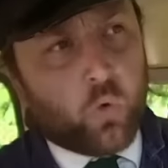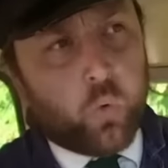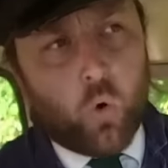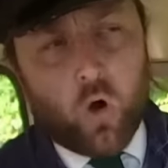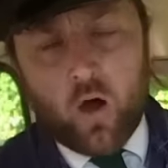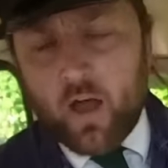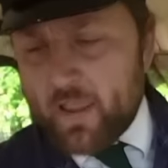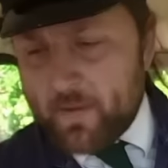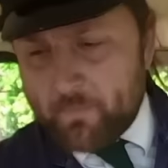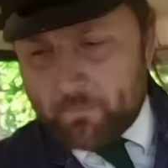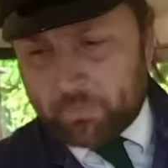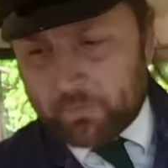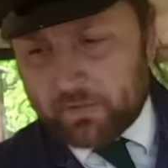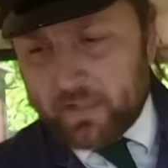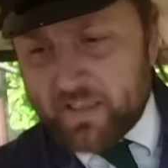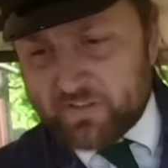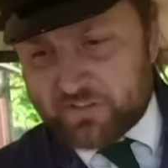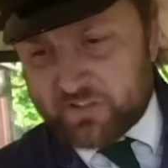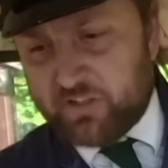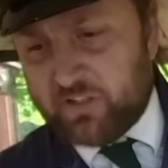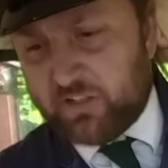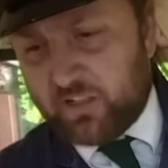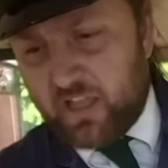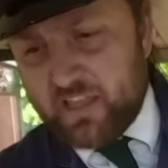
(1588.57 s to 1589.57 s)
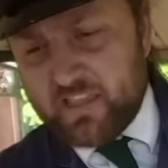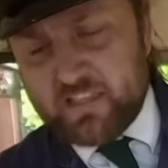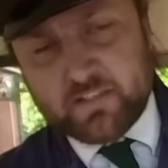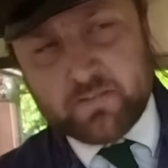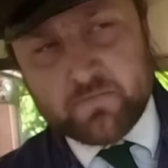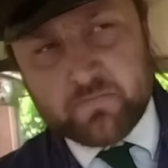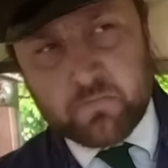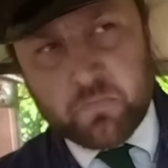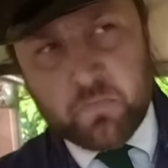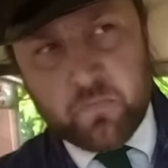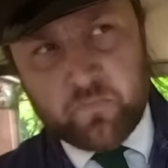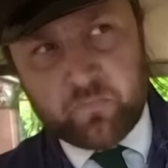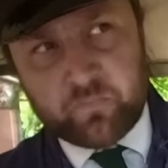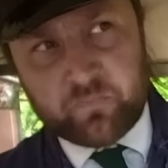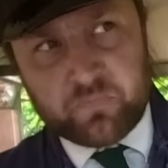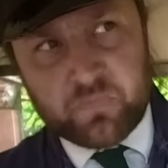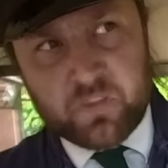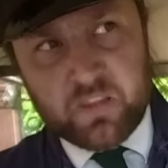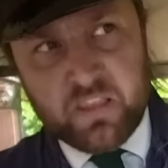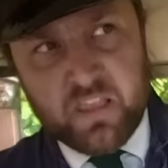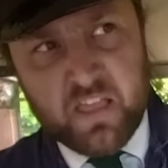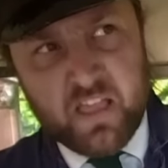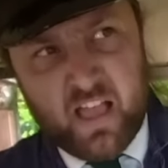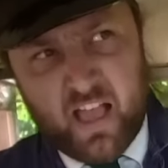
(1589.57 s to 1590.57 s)
quite pleasant, like
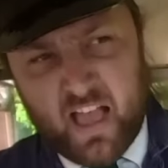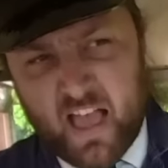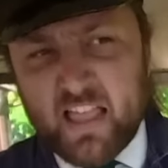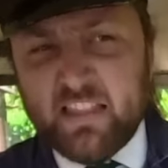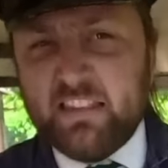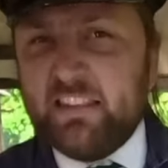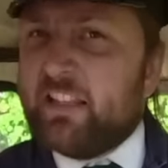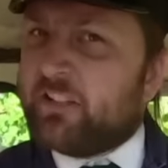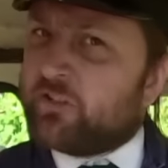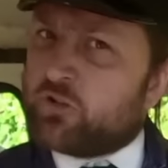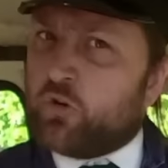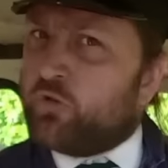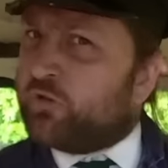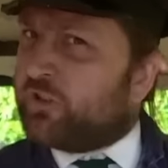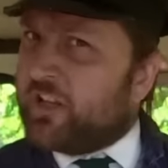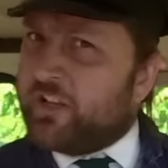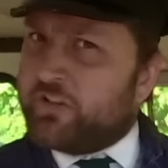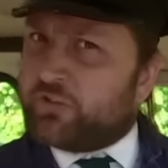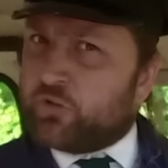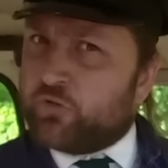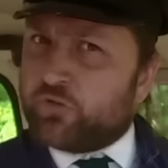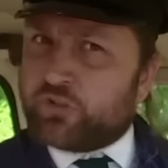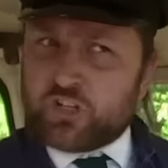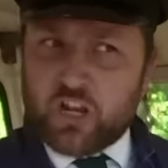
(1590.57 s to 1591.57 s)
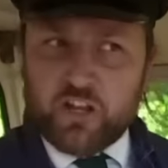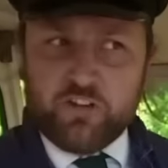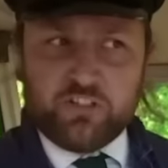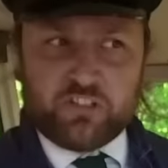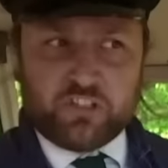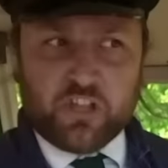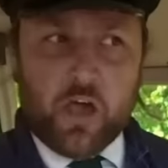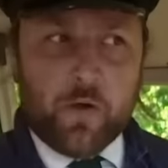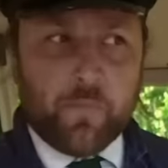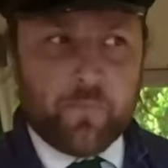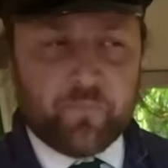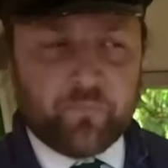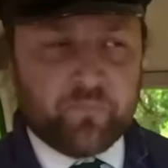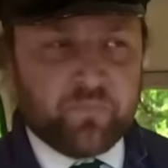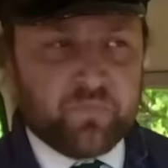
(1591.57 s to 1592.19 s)
a little diesel shunter.